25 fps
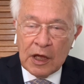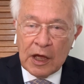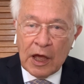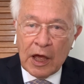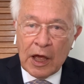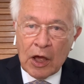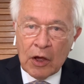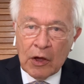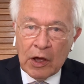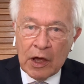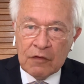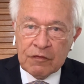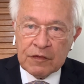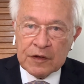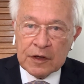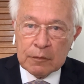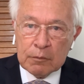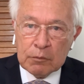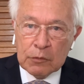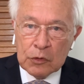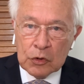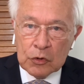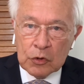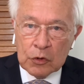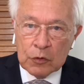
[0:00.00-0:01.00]
our having
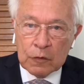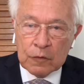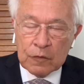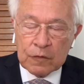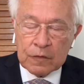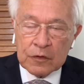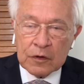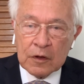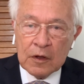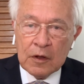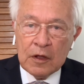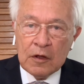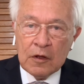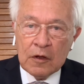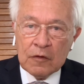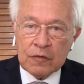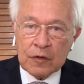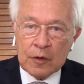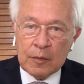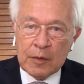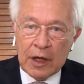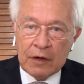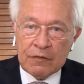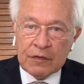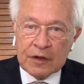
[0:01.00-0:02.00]
moved
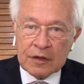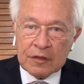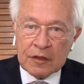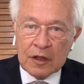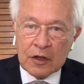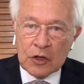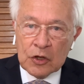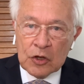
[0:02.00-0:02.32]
from having the